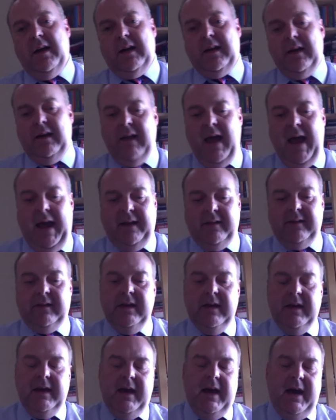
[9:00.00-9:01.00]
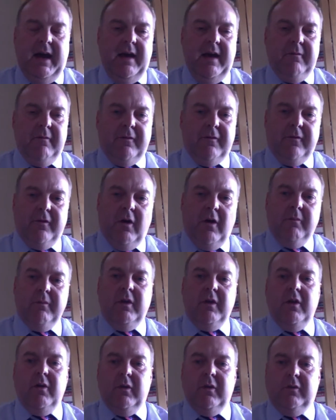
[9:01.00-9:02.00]
collect from
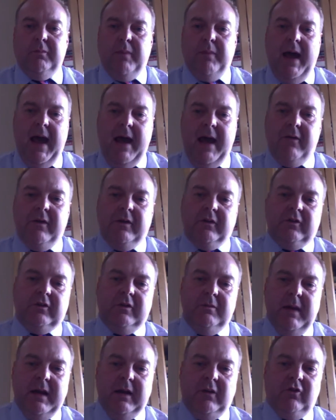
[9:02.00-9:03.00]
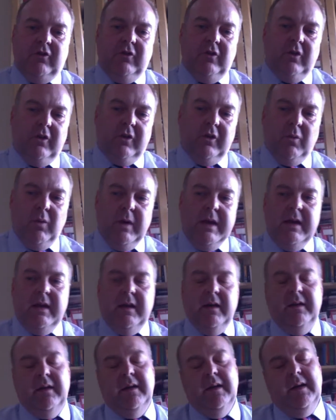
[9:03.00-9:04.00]
you as parents to make sure that we
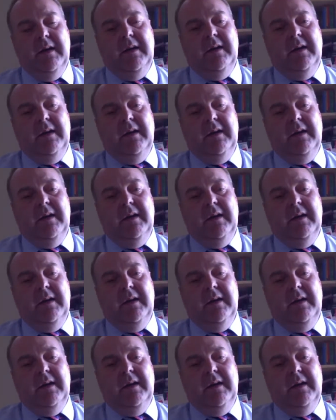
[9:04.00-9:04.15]
can